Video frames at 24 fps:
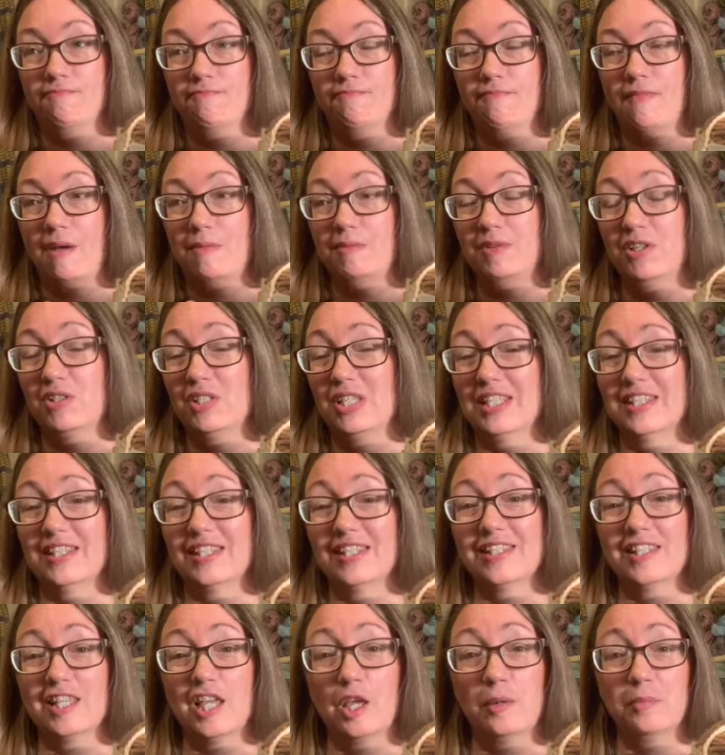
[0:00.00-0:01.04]
I'm using the
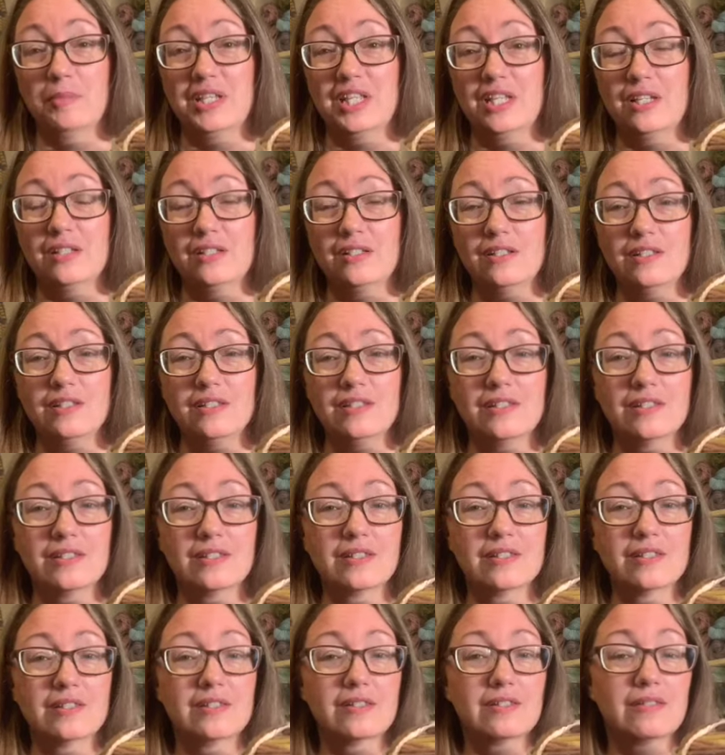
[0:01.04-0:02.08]
same needles.
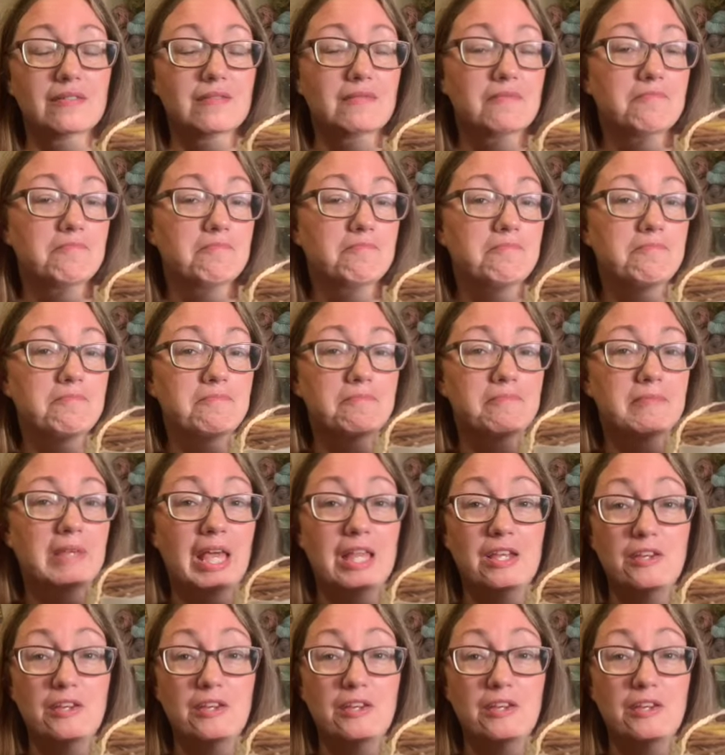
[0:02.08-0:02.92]
I